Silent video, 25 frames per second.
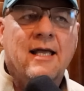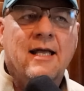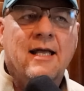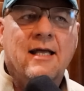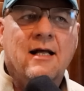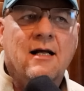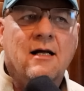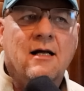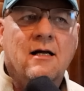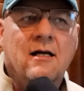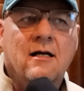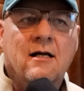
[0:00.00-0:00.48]

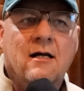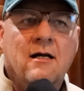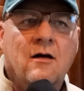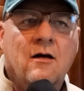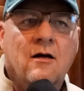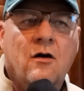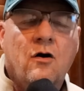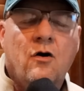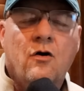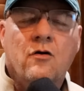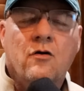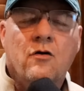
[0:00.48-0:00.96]

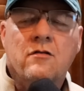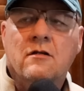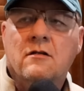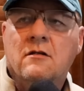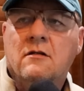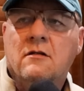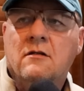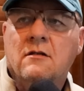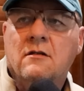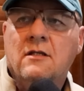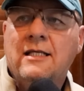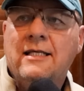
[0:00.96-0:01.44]
All the
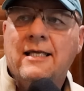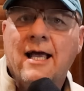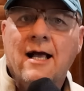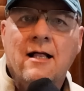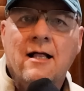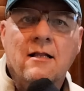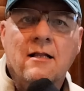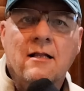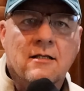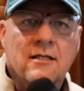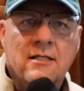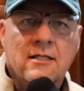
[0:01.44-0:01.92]

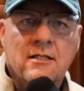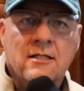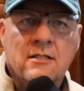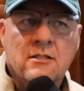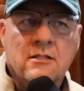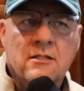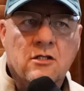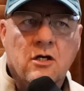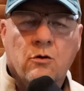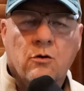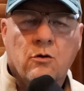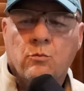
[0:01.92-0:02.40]
legalities
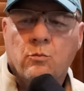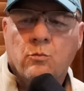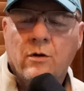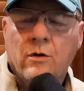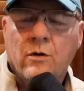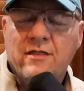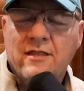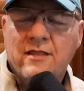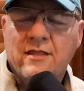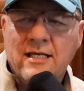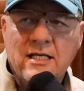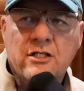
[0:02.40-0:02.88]
with
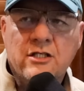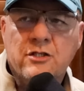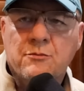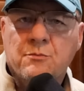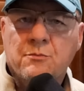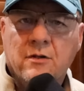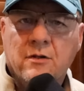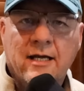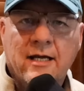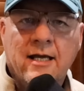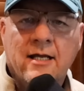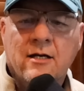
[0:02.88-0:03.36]
each
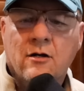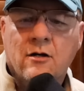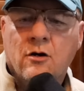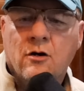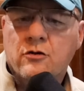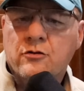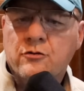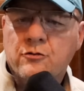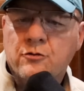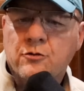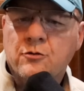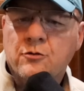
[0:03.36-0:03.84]
plant are
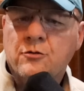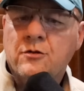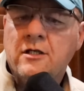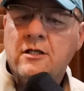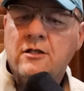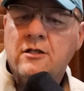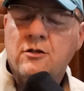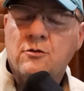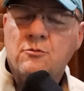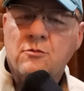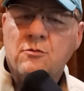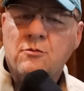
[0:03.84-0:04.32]
truly
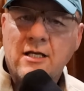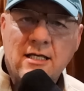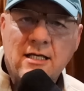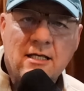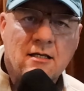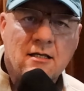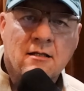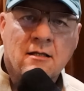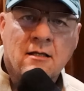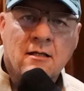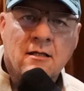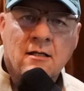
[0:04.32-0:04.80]
unique
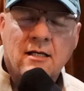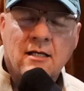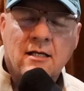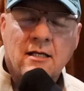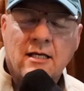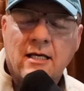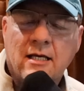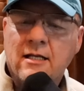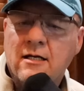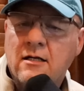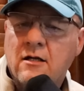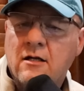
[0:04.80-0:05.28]

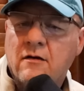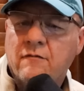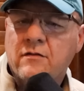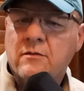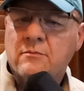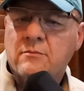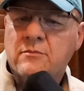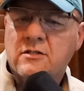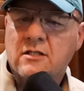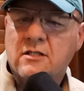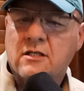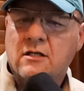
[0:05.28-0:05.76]
in and of
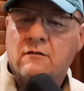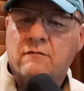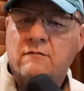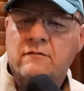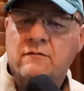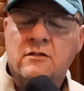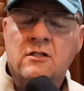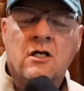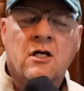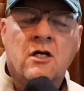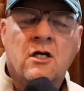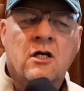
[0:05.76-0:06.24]

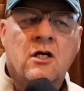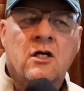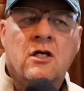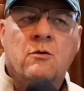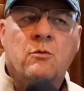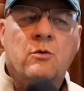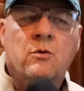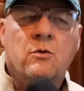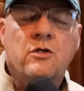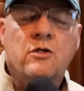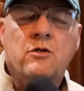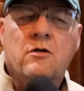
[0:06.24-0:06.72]
themselves.
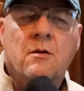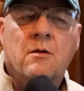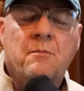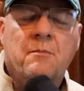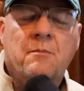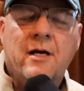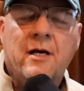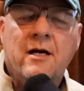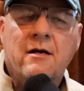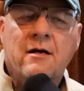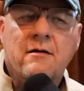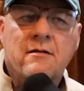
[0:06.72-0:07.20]
When you
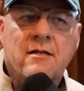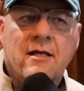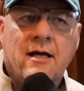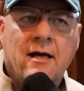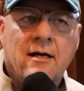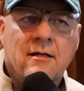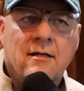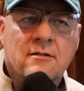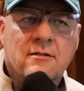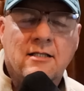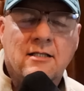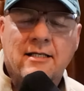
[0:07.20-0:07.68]
compare
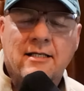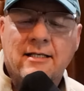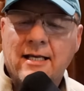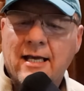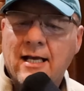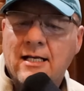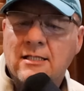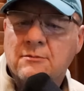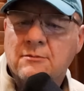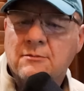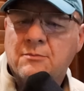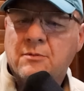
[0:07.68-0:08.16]
that to
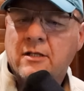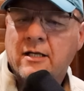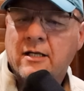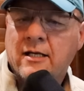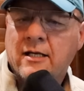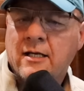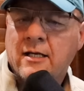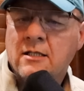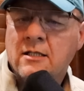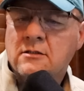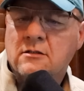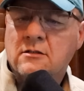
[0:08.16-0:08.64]
gas
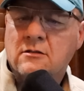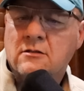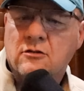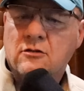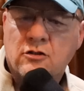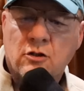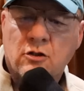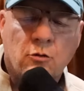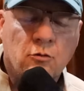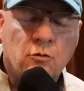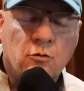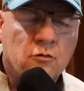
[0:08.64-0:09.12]
plants and
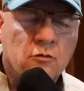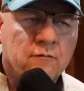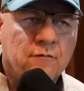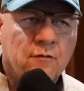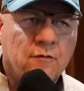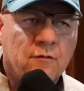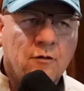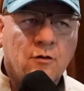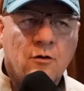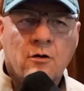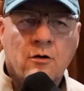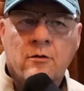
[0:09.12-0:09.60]
solar
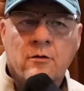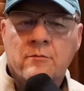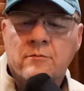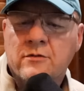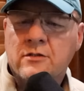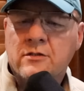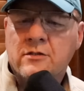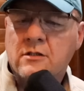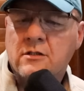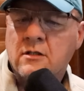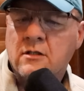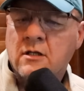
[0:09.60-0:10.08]
farms
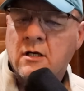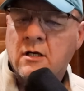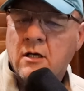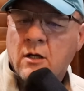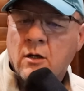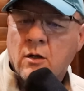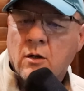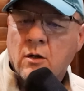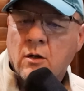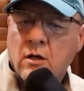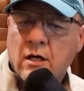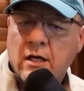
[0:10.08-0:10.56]

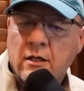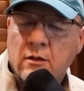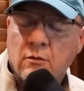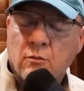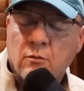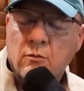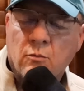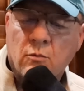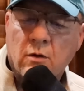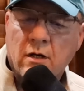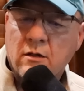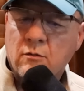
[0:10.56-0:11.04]

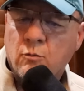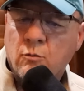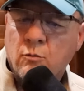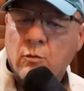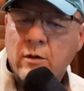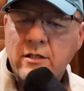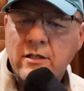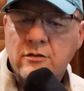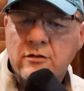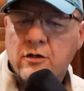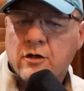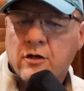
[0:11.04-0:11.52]
and
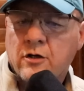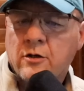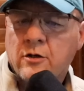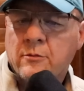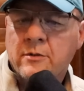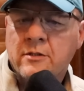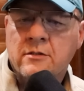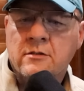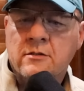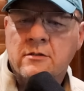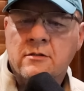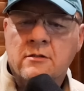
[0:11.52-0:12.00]
wind
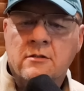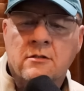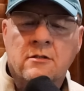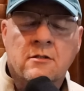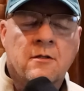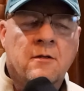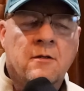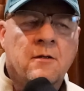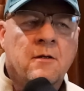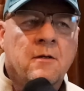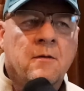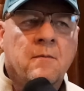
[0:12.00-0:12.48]
turbines,
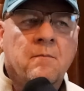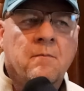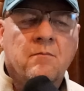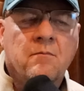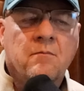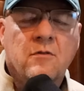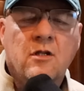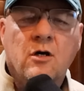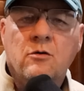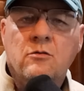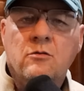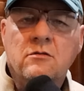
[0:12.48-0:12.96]

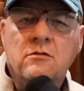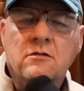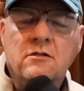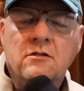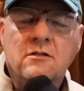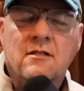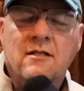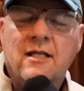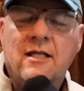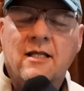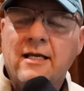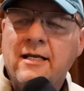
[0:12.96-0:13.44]
those
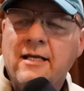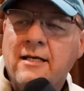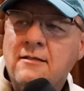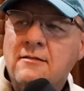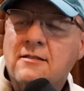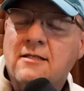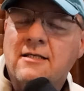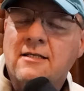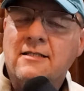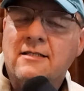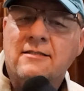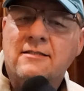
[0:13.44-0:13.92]
things
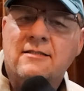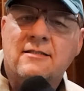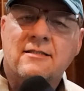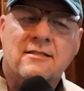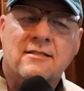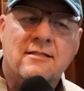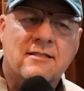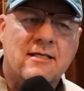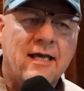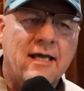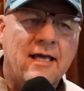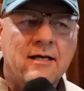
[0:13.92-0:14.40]
can
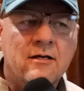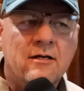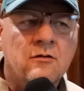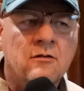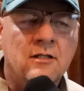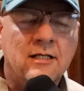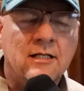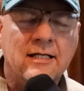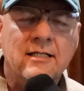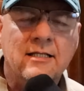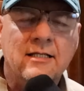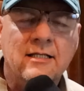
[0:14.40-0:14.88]
scale
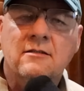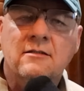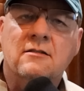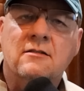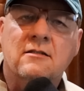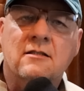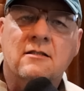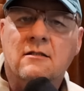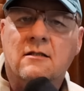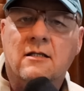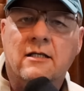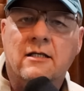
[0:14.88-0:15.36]

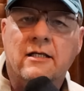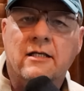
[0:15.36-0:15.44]
instantly.